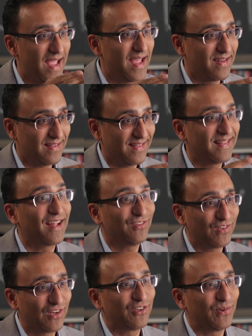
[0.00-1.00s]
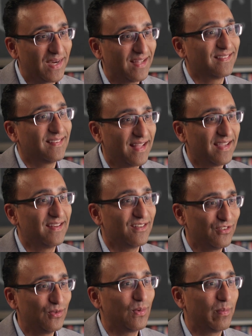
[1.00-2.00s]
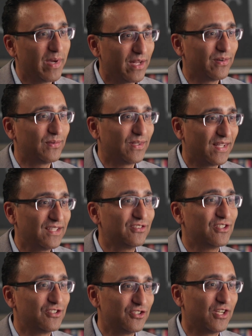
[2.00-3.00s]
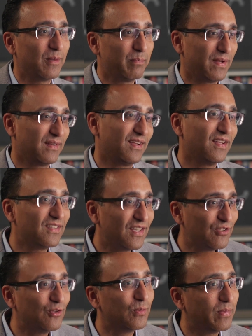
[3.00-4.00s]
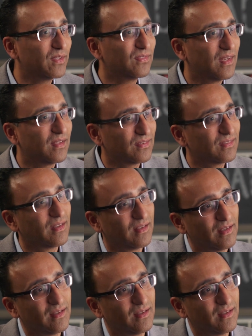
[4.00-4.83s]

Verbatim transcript: and that's going to translate into a better relationship and continued business.